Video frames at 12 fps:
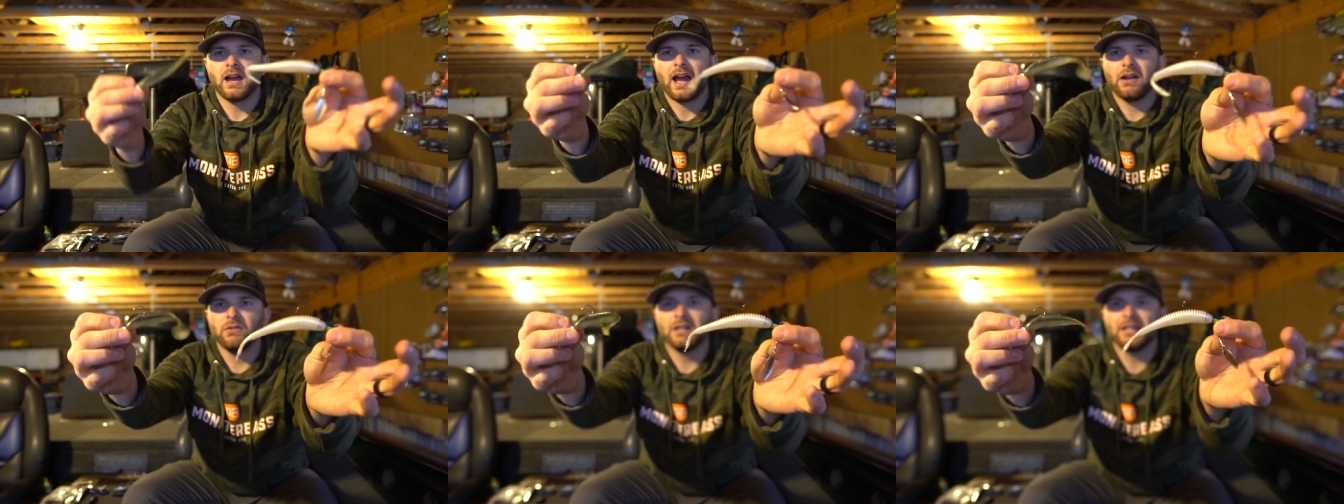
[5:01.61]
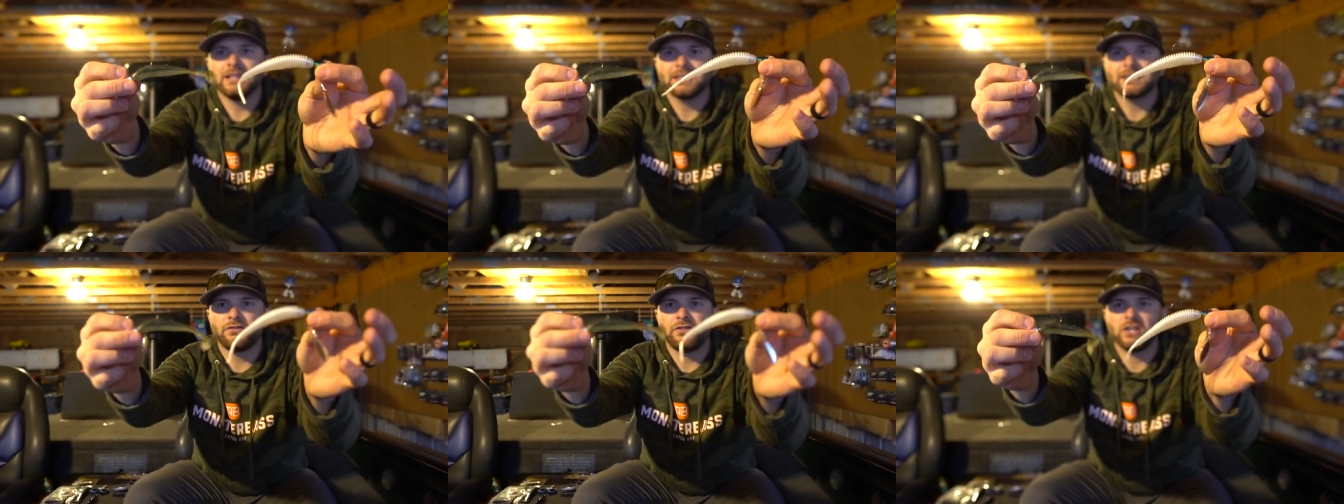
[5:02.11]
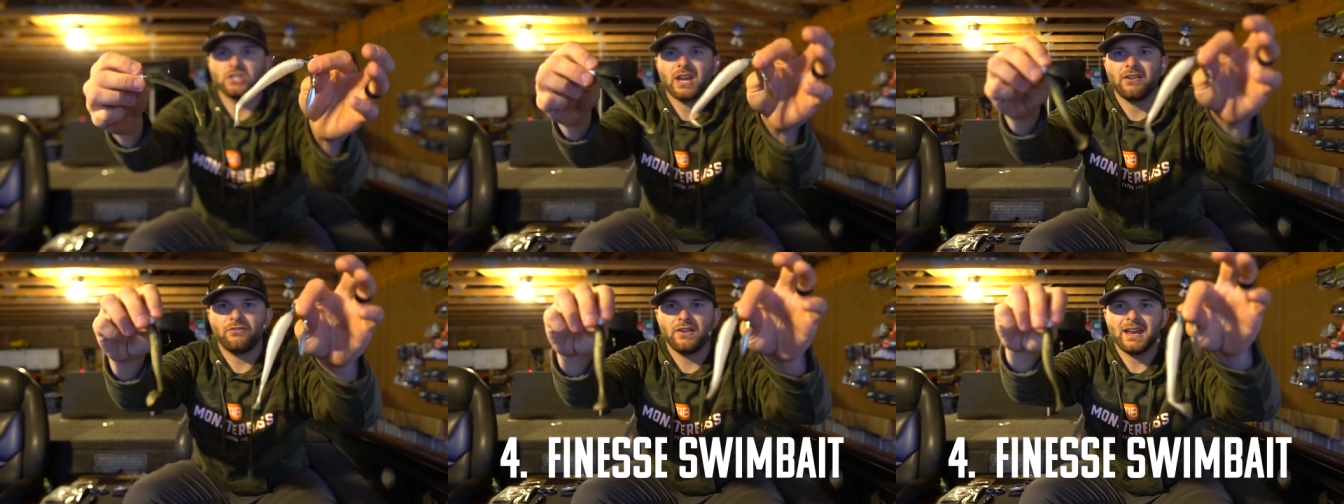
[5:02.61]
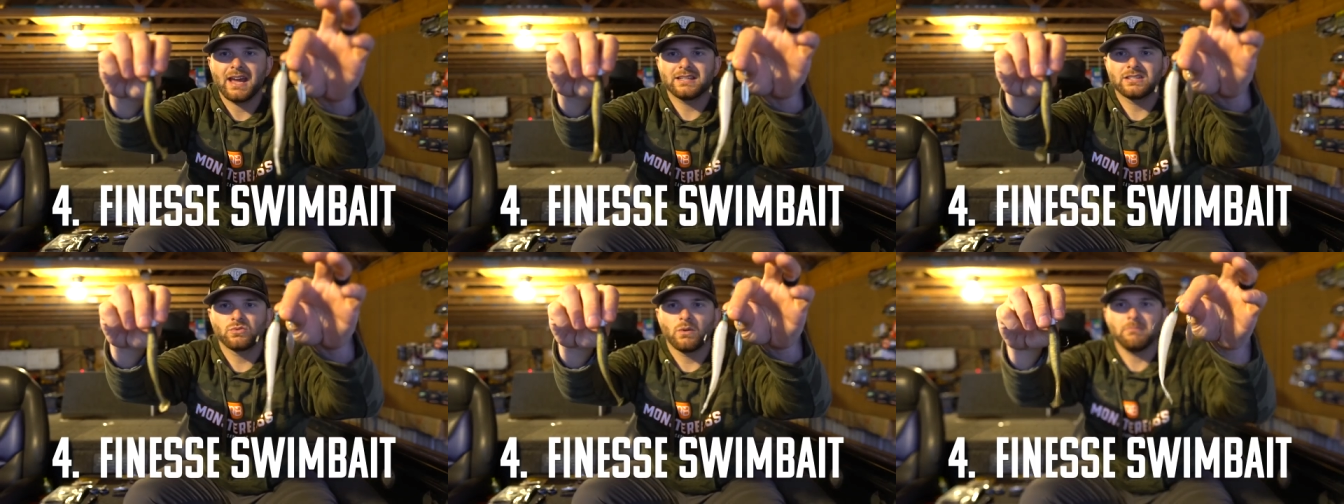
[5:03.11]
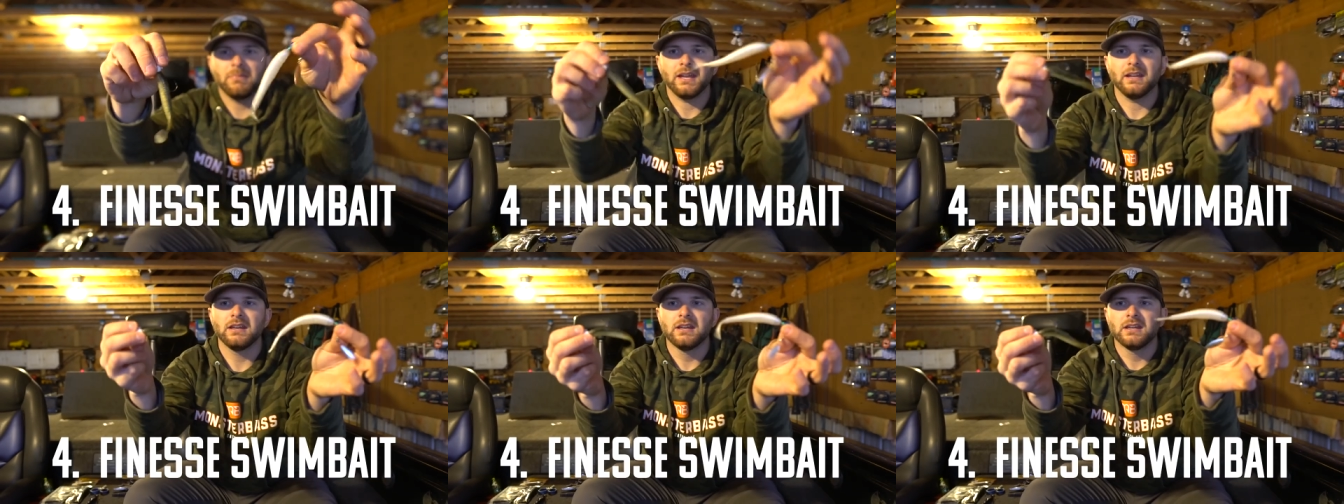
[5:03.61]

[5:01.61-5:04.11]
I really like to fish a finesse swim bait.